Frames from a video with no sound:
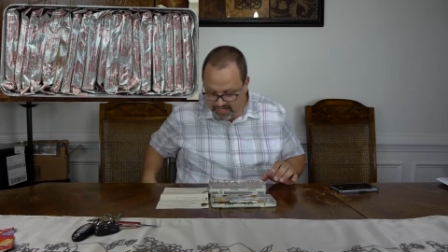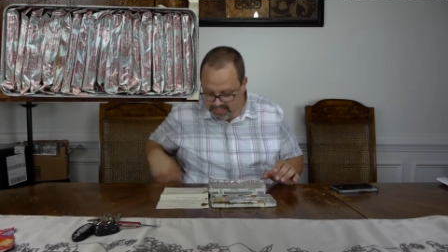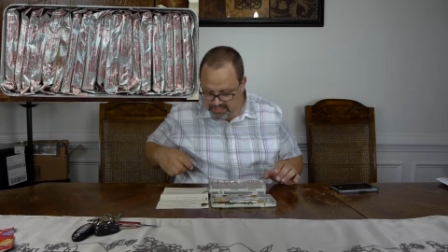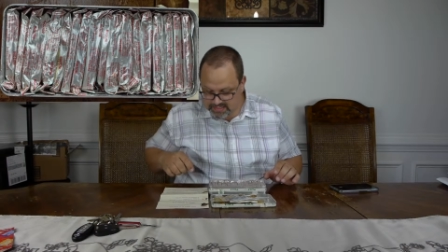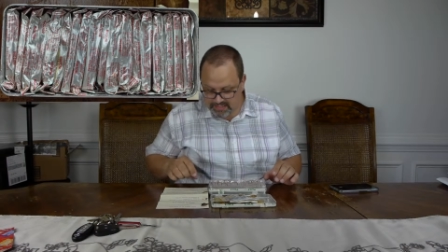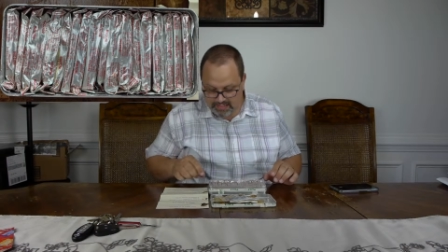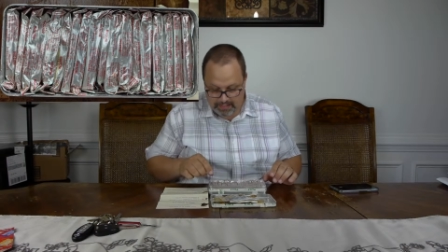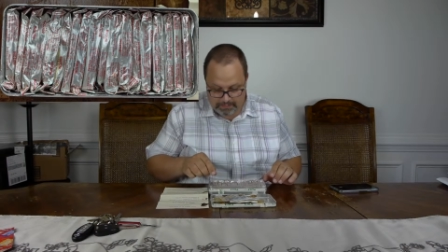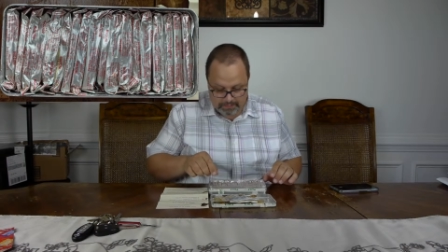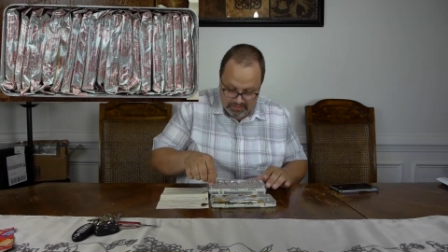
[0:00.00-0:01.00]

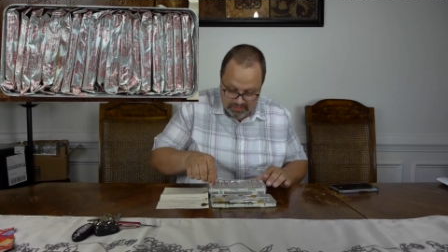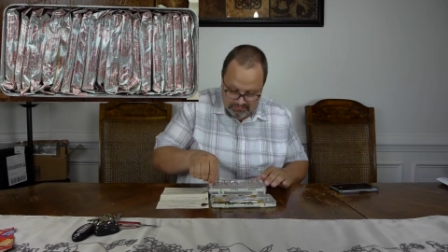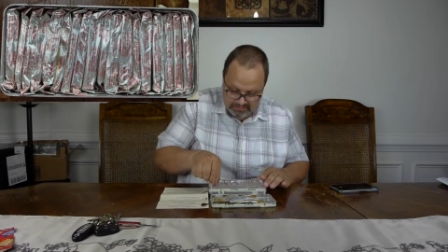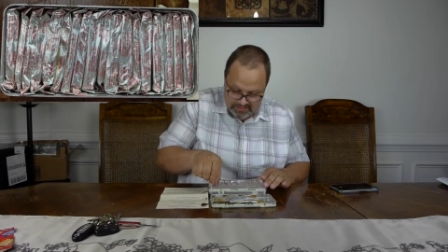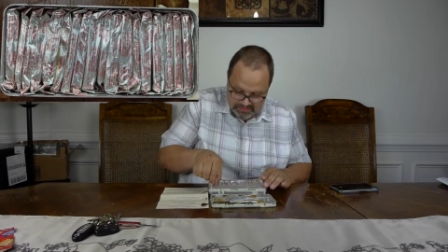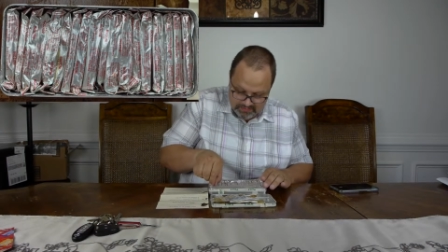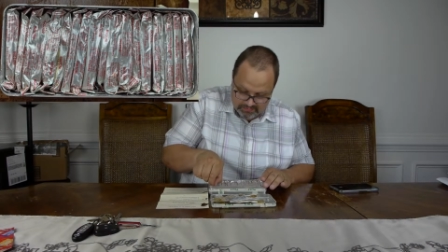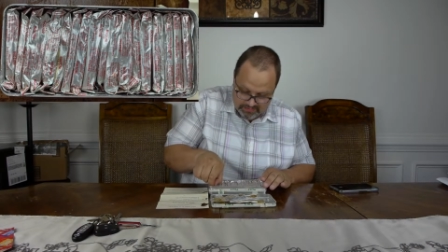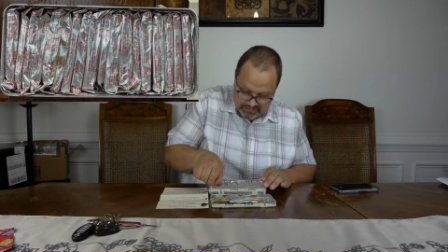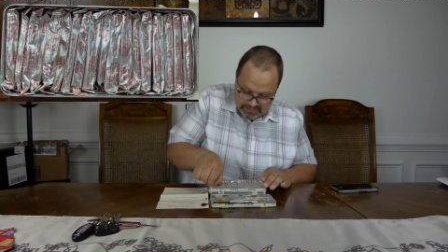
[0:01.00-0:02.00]
18 of these
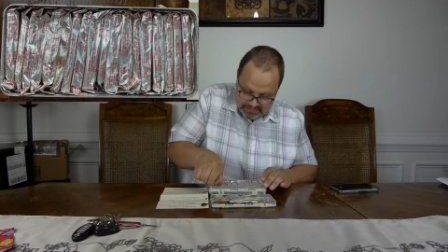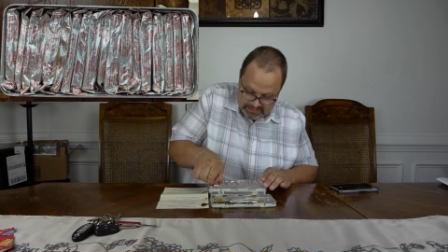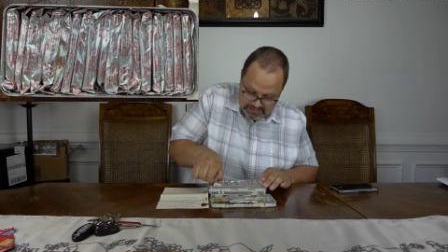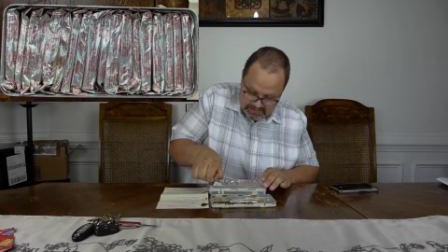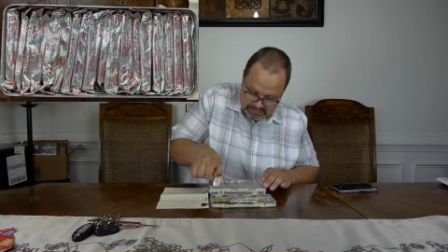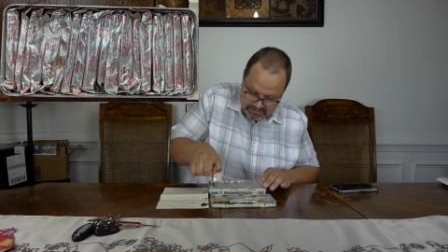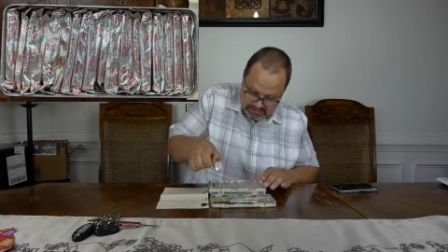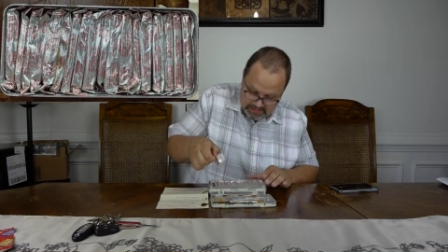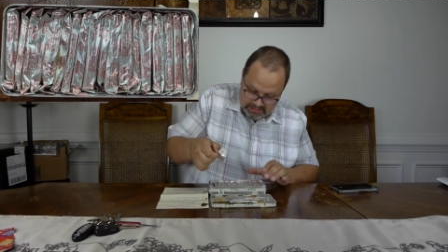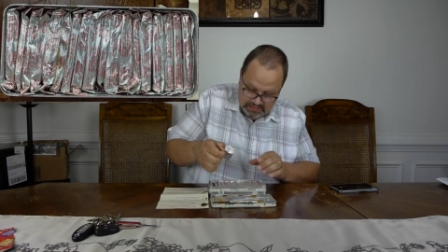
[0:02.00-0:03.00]
little things.
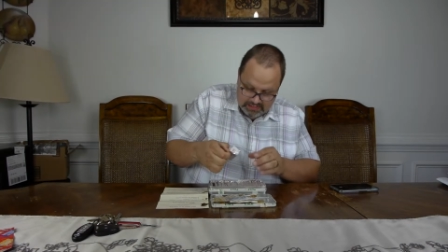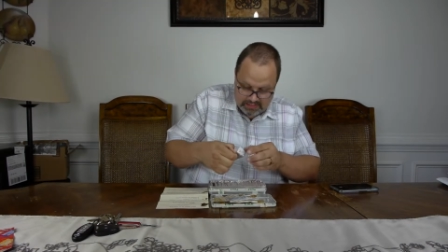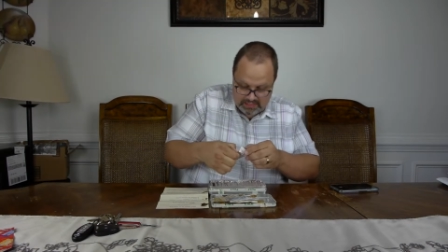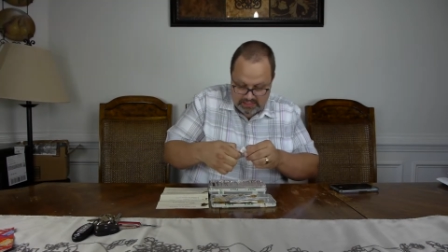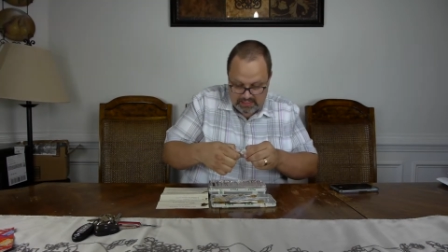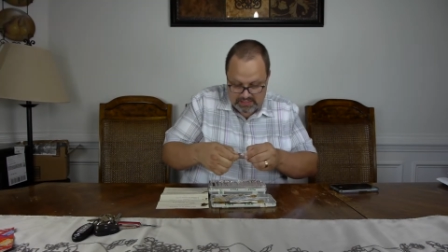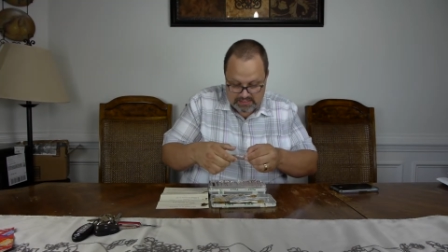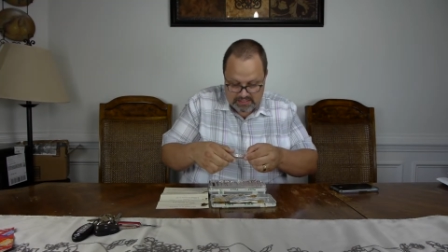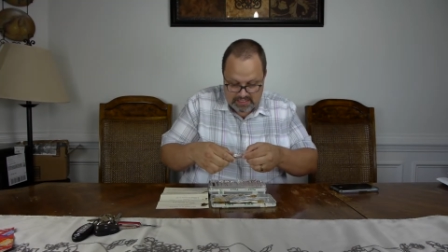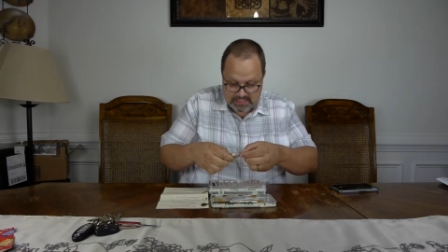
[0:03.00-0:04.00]
It
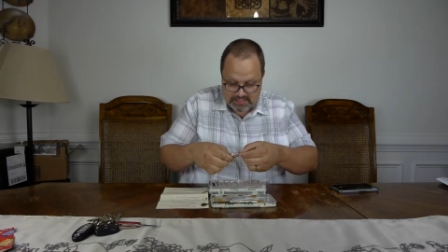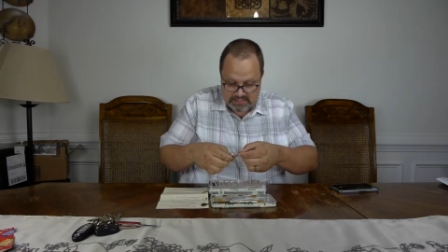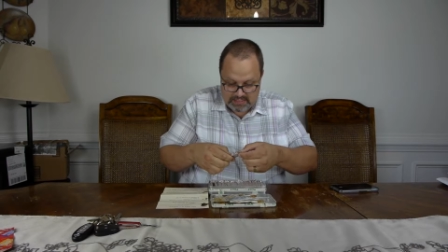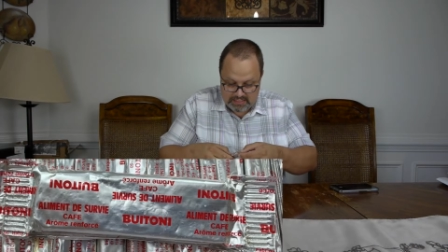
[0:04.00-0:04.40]
says,